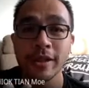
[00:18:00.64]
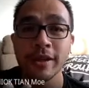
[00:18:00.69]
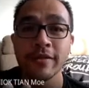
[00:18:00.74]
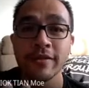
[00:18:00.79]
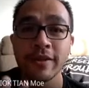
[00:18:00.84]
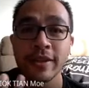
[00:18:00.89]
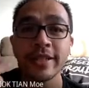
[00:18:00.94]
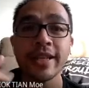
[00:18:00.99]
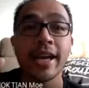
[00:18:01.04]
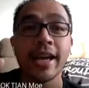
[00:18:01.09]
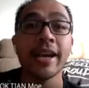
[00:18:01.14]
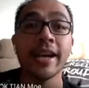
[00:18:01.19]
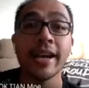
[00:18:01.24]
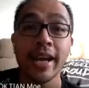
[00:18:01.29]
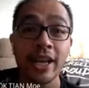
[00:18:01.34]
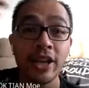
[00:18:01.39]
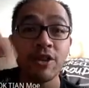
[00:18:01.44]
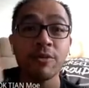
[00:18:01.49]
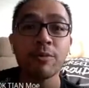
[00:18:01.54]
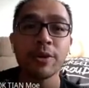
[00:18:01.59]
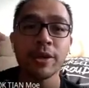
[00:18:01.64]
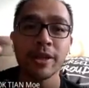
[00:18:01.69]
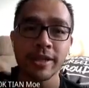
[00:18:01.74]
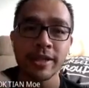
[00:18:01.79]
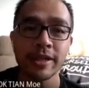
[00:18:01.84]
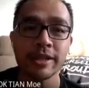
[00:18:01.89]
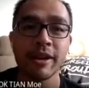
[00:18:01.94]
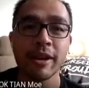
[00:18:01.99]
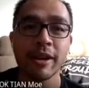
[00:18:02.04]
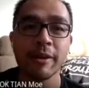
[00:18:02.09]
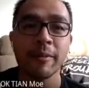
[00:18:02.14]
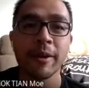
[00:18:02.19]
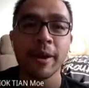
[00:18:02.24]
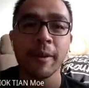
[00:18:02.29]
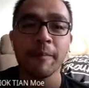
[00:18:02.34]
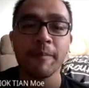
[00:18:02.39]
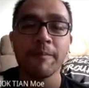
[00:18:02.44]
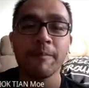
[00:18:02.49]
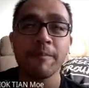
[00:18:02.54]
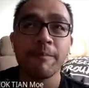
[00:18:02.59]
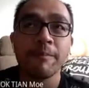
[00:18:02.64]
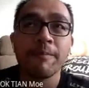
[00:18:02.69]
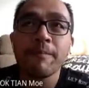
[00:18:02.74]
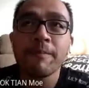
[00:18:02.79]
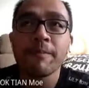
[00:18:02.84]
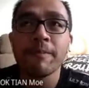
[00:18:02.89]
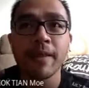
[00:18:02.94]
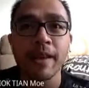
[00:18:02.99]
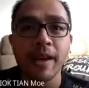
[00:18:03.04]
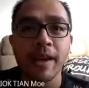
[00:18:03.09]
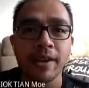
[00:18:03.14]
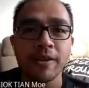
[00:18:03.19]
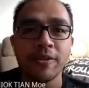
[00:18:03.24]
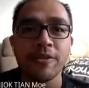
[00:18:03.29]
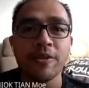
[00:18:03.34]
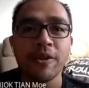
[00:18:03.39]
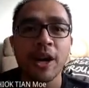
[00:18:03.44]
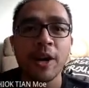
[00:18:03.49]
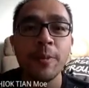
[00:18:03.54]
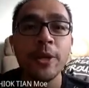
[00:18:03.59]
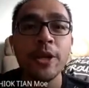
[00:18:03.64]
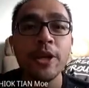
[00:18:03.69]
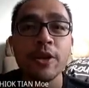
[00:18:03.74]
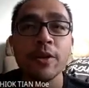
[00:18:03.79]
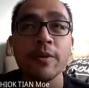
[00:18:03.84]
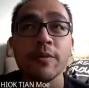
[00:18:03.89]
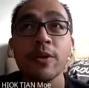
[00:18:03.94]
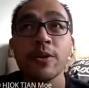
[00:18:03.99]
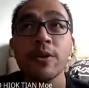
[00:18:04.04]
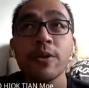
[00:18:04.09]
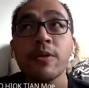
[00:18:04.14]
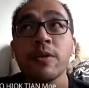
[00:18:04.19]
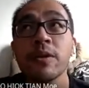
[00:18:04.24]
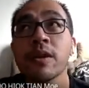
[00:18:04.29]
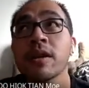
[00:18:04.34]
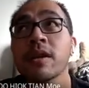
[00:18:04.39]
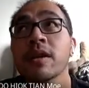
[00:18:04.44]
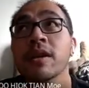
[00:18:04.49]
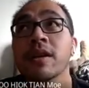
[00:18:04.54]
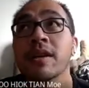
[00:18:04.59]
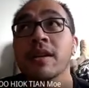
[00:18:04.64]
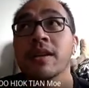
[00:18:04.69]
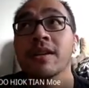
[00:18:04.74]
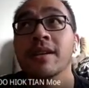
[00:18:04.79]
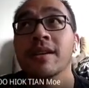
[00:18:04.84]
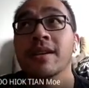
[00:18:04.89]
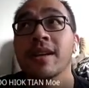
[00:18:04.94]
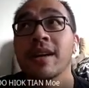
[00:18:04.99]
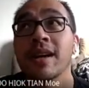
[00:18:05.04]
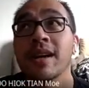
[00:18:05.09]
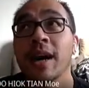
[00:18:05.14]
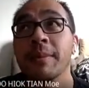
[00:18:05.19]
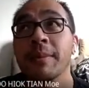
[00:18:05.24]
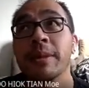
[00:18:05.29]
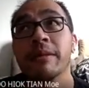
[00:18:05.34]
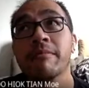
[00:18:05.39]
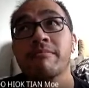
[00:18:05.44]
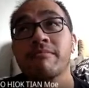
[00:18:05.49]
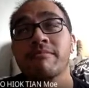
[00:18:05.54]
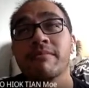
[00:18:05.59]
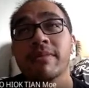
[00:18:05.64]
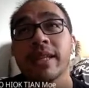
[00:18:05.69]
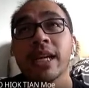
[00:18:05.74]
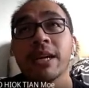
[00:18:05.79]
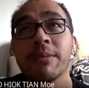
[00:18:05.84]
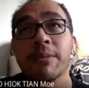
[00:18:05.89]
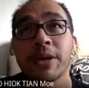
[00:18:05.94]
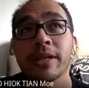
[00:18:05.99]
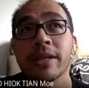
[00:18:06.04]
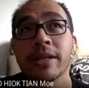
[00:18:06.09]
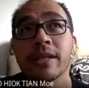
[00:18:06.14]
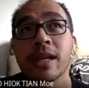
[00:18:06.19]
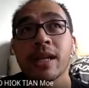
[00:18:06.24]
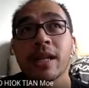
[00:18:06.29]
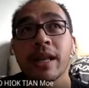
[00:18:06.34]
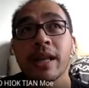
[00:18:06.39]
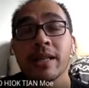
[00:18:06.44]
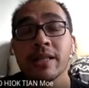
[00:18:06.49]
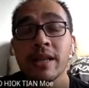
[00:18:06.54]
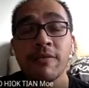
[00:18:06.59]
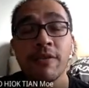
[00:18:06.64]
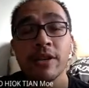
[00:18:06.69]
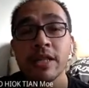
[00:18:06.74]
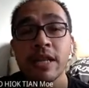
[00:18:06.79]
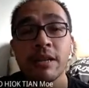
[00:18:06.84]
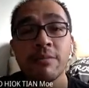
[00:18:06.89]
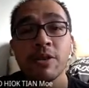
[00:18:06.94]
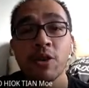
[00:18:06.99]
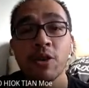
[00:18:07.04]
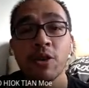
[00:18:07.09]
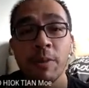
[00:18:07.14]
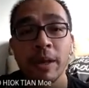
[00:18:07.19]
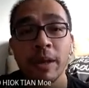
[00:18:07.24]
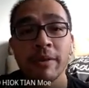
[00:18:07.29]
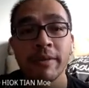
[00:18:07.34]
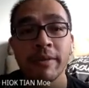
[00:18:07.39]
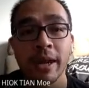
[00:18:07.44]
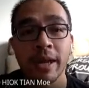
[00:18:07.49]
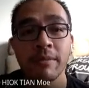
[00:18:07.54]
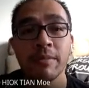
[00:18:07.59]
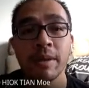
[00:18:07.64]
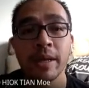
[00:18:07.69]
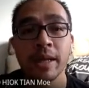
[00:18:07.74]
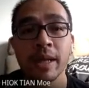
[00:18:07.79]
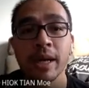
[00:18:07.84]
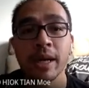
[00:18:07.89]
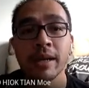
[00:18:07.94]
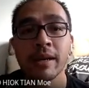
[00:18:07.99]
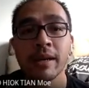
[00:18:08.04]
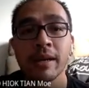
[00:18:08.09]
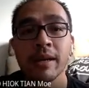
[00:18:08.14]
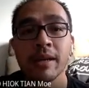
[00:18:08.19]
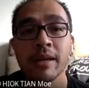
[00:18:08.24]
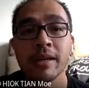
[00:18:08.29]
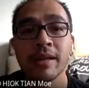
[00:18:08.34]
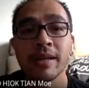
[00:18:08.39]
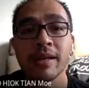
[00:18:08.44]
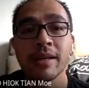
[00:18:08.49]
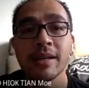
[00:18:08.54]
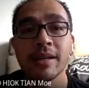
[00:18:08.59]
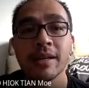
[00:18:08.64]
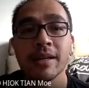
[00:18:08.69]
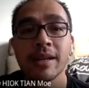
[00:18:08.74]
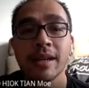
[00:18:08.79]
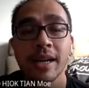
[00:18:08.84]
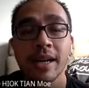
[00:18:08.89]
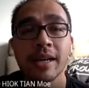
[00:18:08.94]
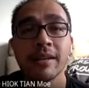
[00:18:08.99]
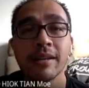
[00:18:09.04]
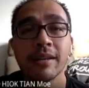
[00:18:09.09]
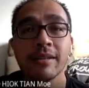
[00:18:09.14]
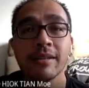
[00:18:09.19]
first and then you put the syrup, right? I don't know. How many of you, I mean, think about this. Like say, for example, you make Ribena. And